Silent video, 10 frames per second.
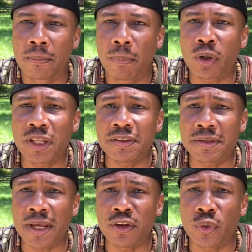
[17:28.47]
But this
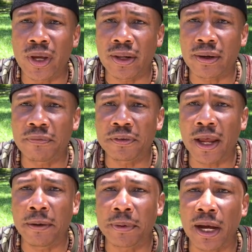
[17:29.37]
is a new era of
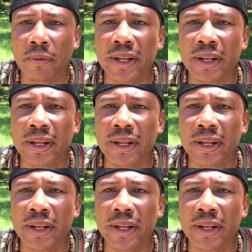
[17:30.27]
time now,